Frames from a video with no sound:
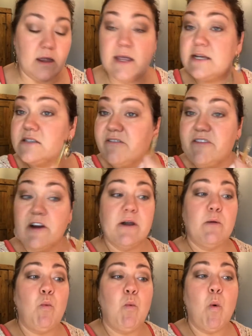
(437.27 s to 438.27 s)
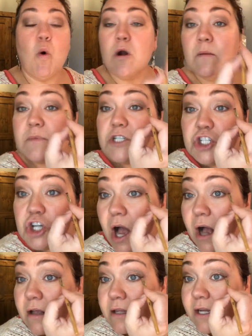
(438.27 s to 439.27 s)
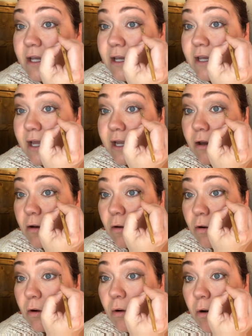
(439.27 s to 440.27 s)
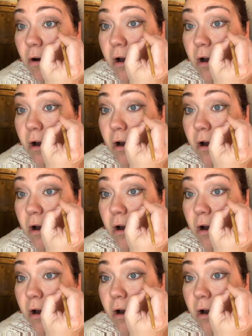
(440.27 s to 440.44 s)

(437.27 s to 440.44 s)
is a very warm chocolatey, get it, cocoa.